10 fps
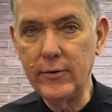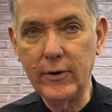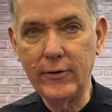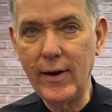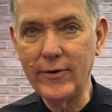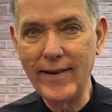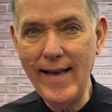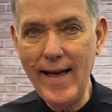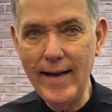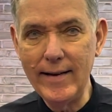success
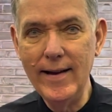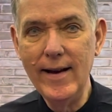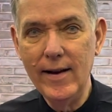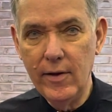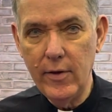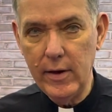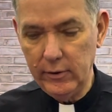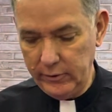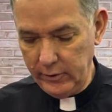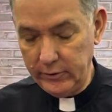again
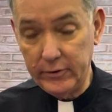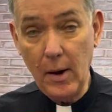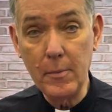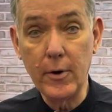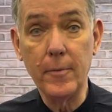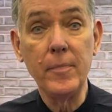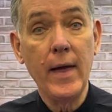this summer.